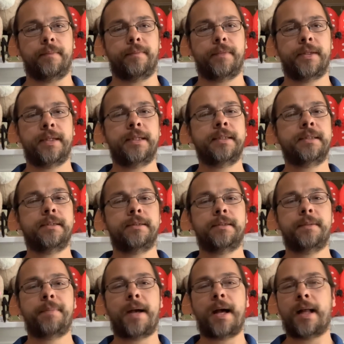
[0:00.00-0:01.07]
Easier to
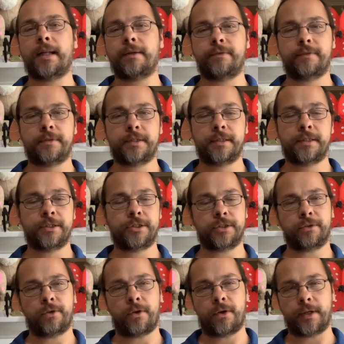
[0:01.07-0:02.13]
palate to the
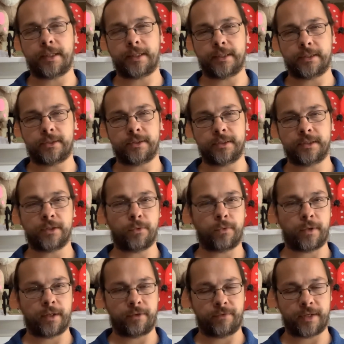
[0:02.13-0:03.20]
general audience who doesn't
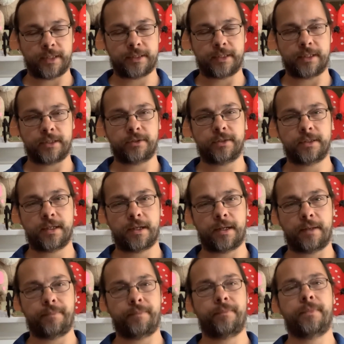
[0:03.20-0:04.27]
want to invest extra
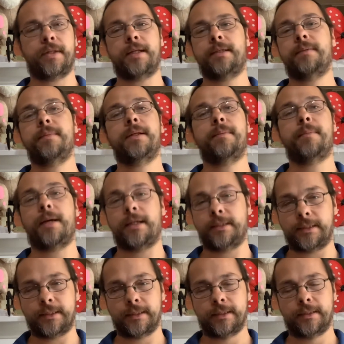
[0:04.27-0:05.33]
time. Not to minimize
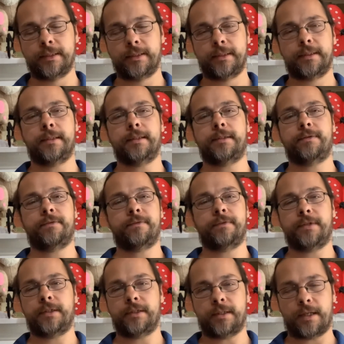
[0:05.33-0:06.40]
it. It's
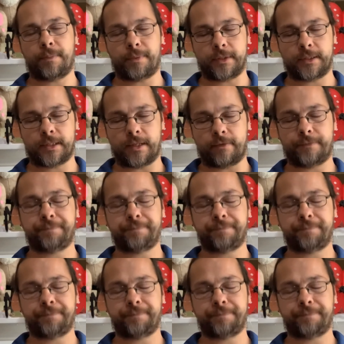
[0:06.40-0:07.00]
very good opera stuff.